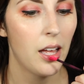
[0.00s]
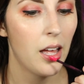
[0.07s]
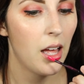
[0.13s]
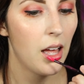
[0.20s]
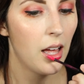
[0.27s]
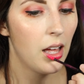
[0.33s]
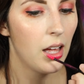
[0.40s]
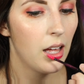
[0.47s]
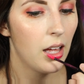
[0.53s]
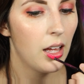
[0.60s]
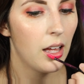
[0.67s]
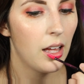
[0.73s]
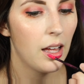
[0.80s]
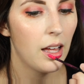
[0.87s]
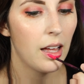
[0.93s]

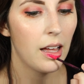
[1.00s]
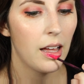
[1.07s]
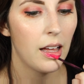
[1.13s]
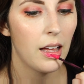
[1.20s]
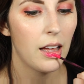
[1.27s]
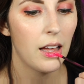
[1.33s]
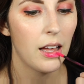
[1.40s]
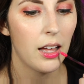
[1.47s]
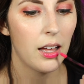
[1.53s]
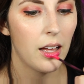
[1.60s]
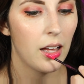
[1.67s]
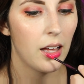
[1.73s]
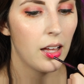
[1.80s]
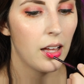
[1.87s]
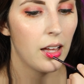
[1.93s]

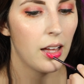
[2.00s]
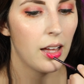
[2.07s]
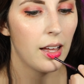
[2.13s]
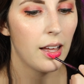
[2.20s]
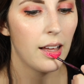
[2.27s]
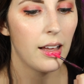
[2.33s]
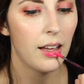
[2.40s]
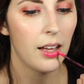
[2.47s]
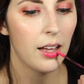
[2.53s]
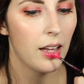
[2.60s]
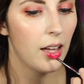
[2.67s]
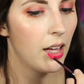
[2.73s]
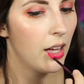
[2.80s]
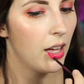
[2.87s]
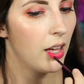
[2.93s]

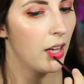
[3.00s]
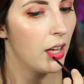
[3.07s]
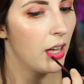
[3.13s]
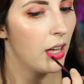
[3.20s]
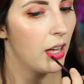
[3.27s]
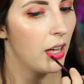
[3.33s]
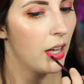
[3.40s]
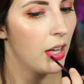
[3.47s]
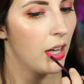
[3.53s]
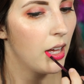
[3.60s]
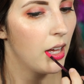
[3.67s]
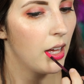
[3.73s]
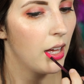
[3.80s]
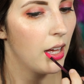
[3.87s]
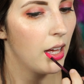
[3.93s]

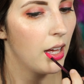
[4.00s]
(no one is talking)